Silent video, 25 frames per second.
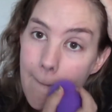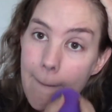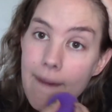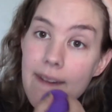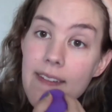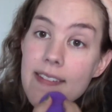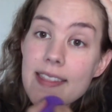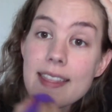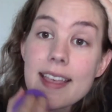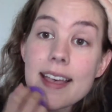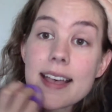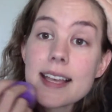
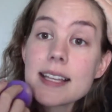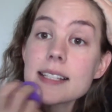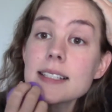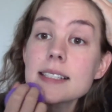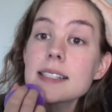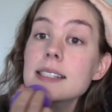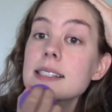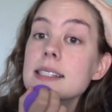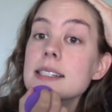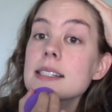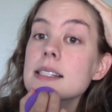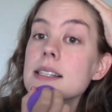
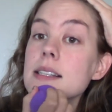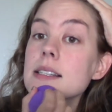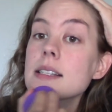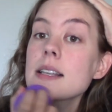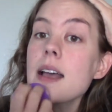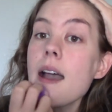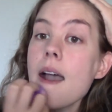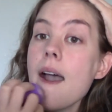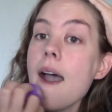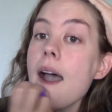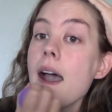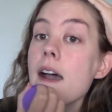That's
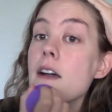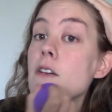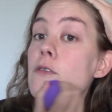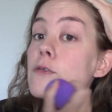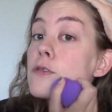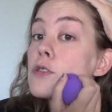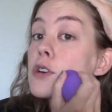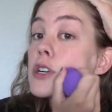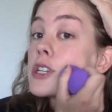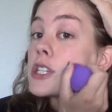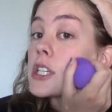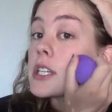
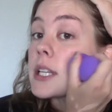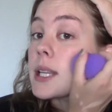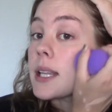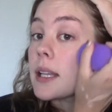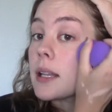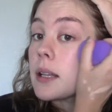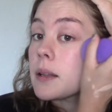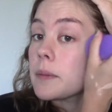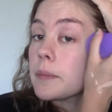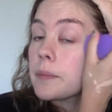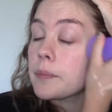unfortunate.